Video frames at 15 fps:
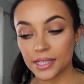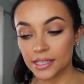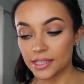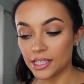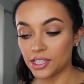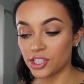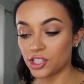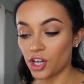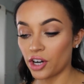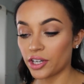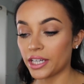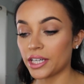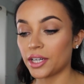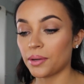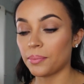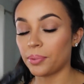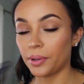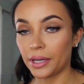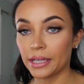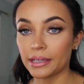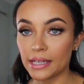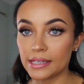since I started
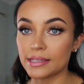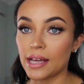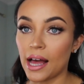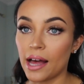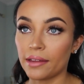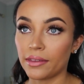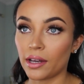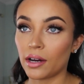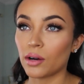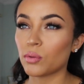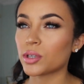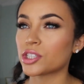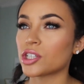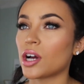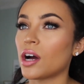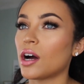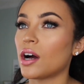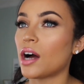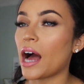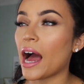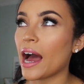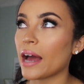putting this on there, which
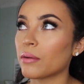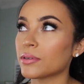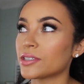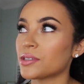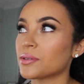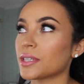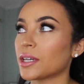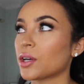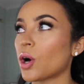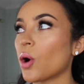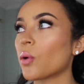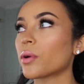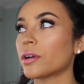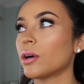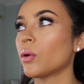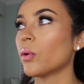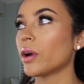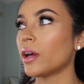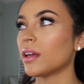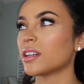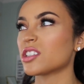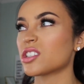I was using coconut
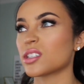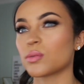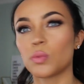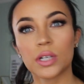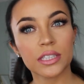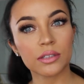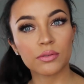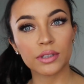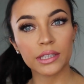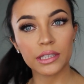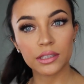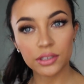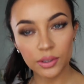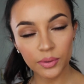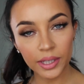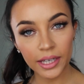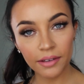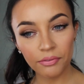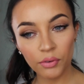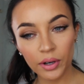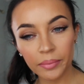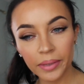oil and it just wasn't really doing
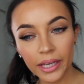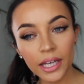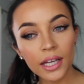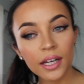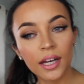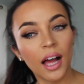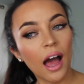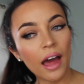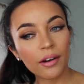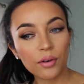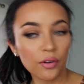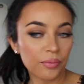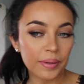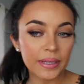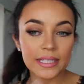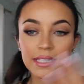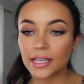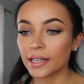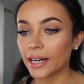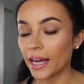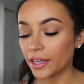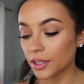it for me. I don't know if my
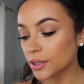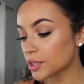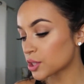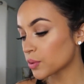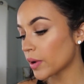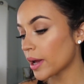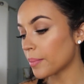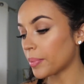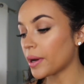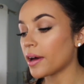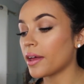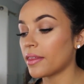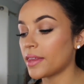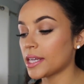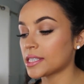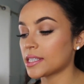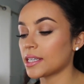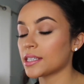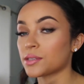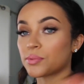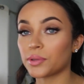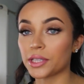skin got used to it, but this
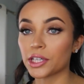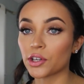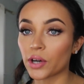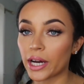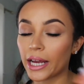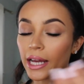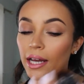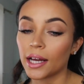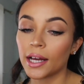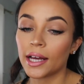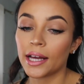is really great.